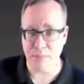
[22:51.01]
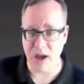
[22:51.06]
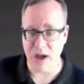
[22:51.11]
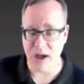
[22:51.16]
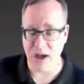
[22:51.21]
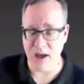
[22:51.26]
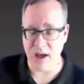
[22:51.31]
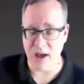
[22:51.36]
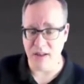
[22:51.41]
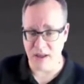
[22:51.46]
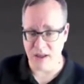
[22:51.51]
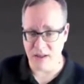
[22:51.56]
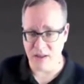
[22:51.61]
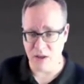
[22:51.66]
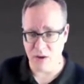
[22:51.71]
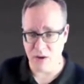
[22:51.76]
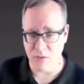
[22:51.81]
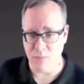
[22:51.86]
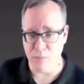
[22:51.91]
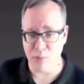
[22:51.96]
uh,
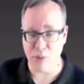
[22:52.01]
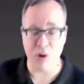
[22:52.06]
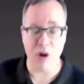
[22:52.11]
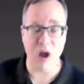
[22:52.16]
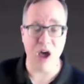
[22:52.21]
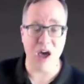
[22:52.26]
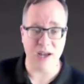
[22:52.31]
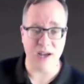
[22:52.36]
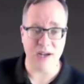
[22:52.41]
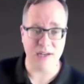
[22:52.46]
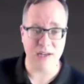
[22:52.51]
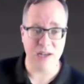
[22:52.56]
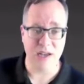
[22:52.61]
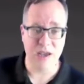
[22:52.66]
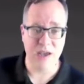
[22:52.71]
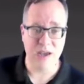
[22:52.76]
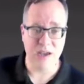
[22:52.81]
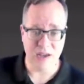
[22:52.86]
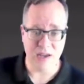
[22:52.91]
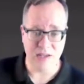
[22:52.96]
alone product
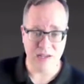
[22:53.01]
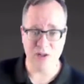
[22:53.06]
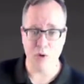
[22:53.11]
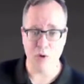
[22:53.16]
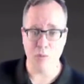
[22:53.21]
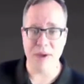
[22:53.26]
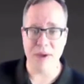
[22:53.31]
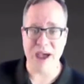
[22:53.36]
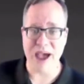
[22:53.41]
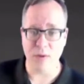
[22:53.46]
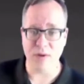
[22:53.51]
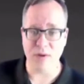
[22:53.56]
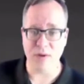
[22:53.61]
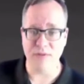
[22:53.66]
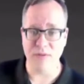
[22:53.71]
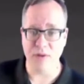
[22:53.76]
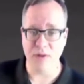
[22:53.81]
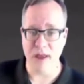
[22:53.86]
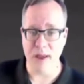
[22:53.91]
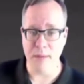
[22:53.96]
it's so
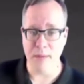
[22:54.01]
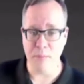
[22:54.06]
powerful